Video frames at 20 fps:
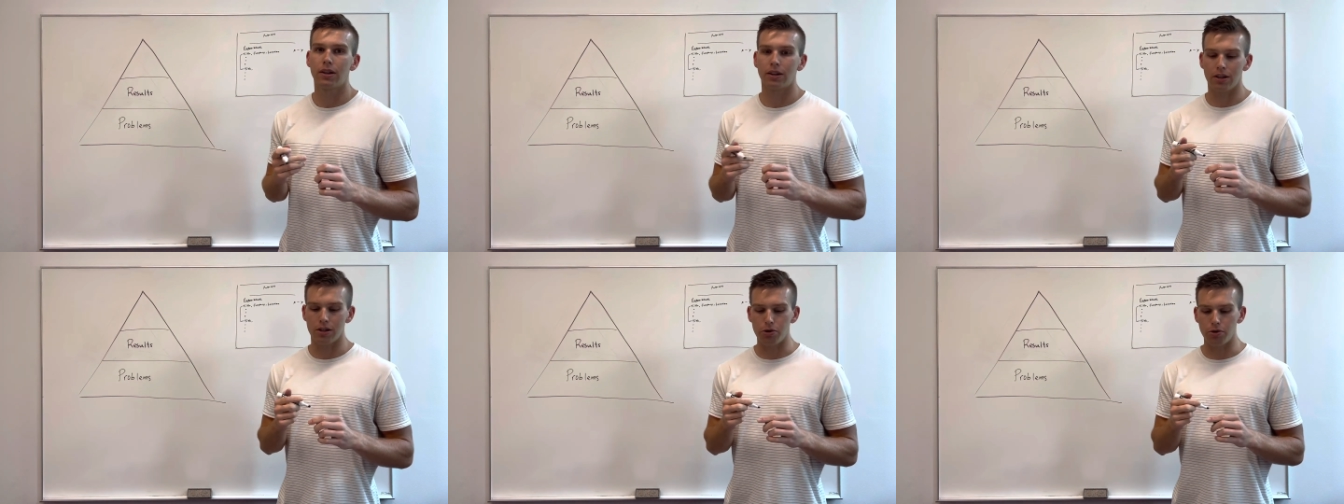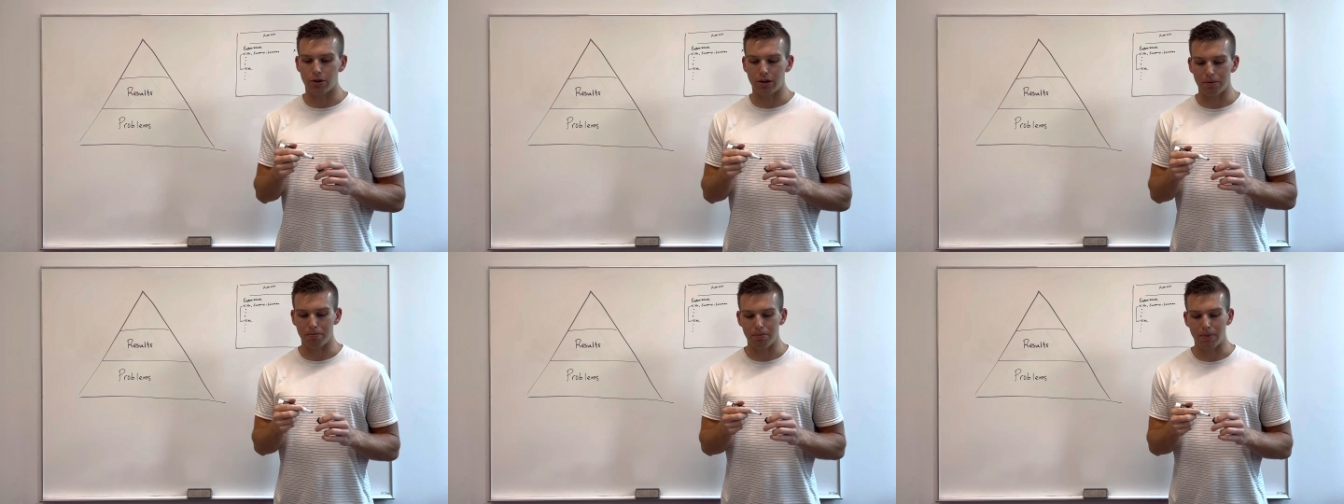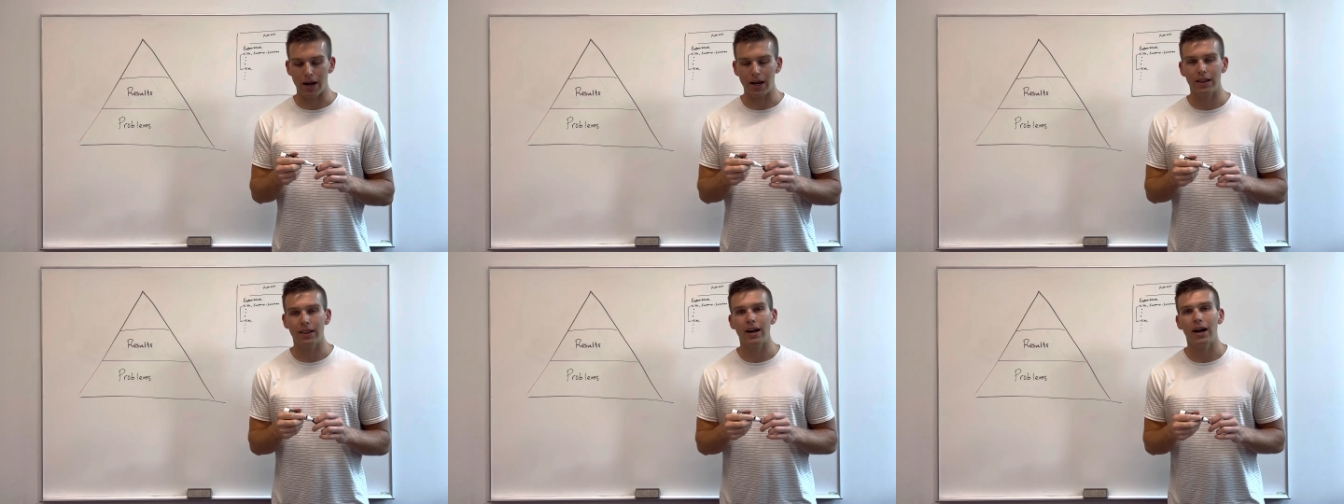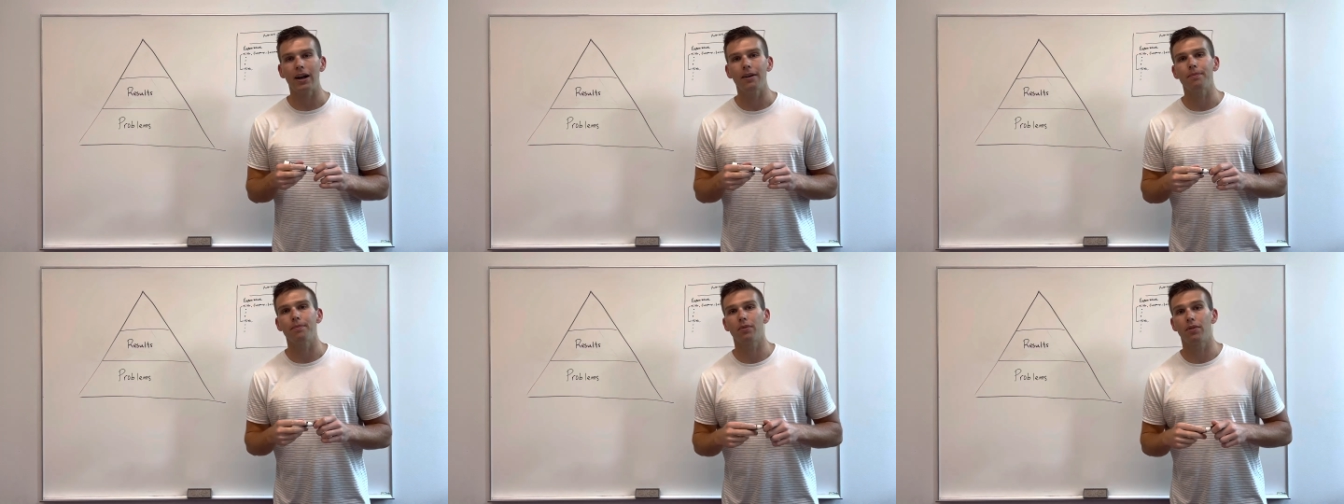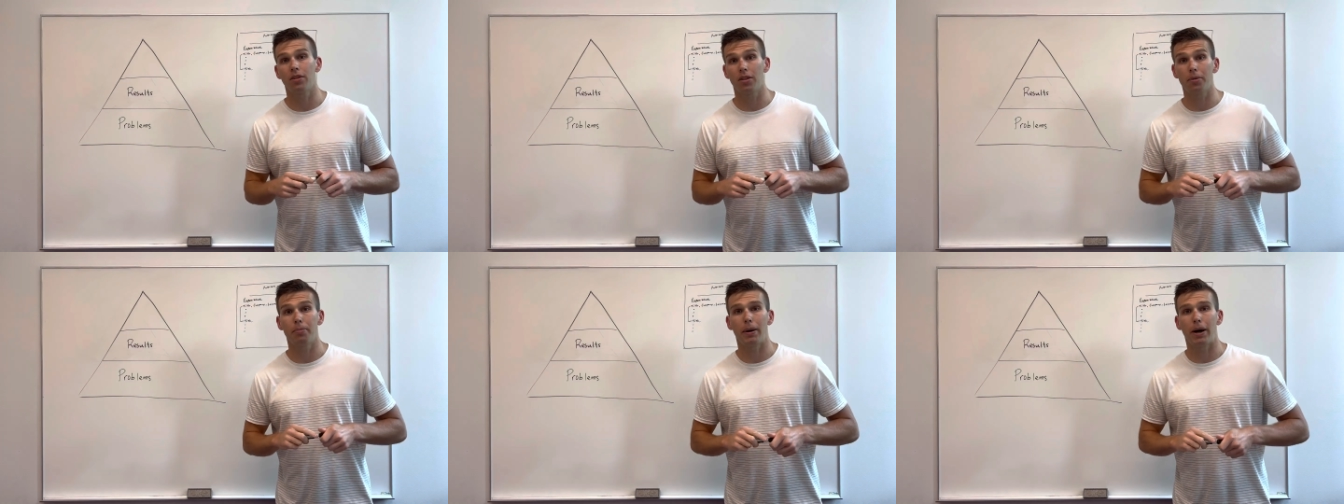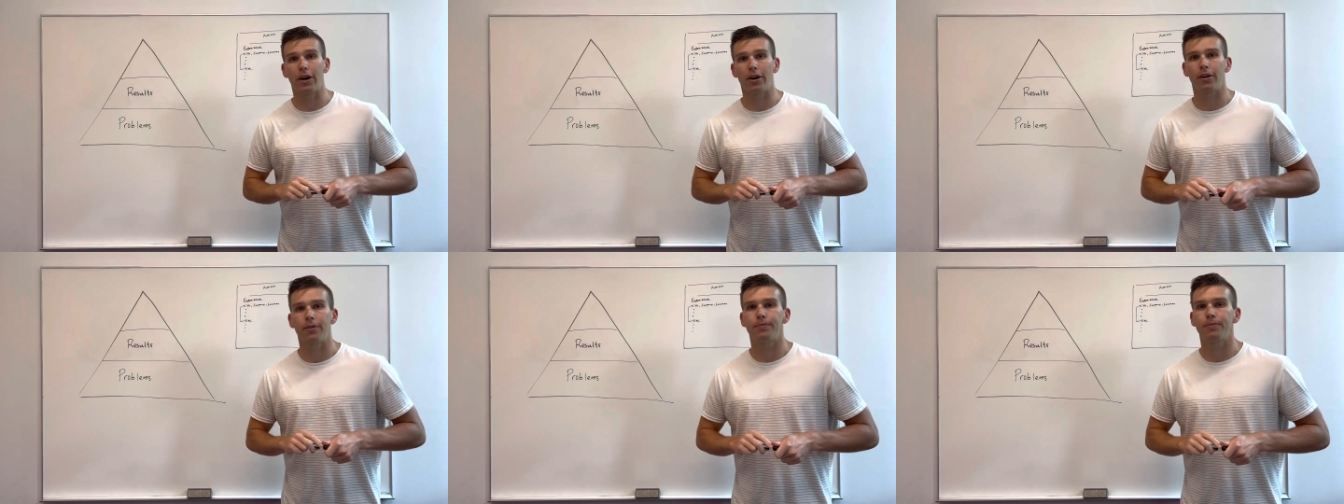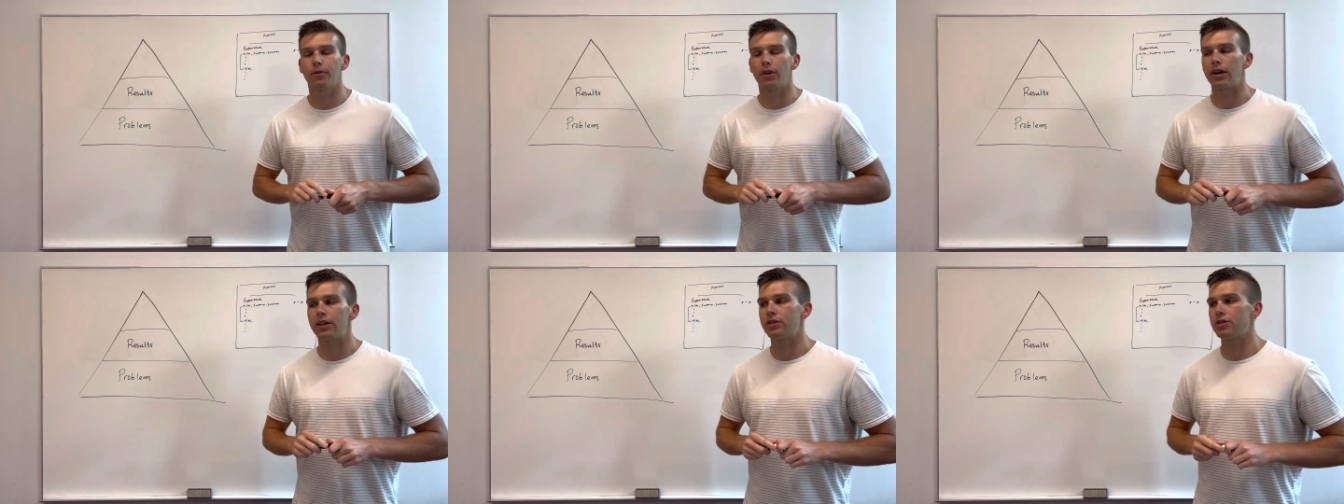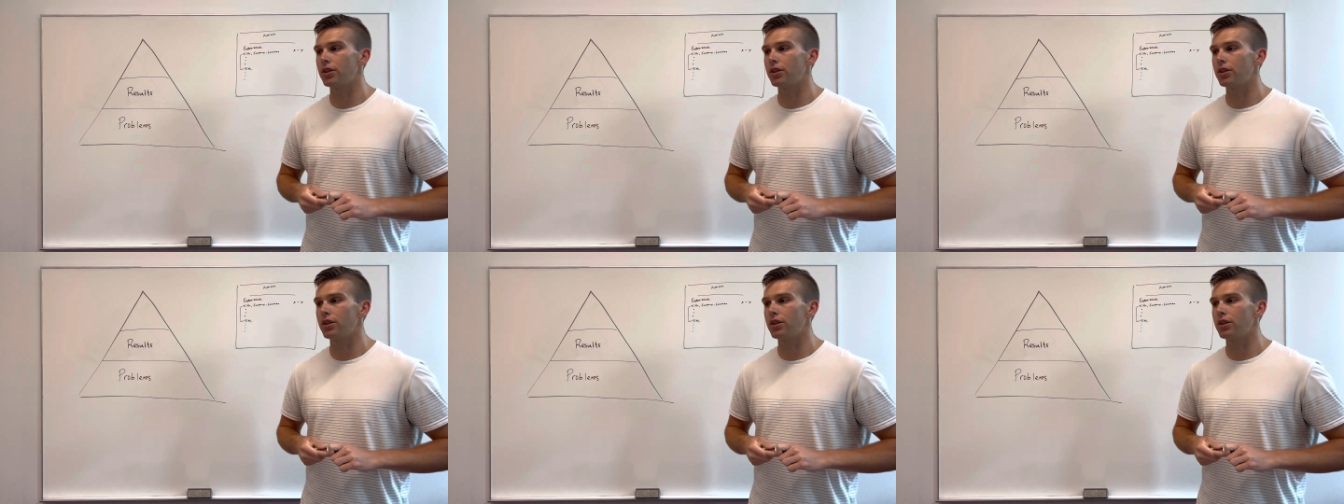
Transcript: that you can make that, the better, right?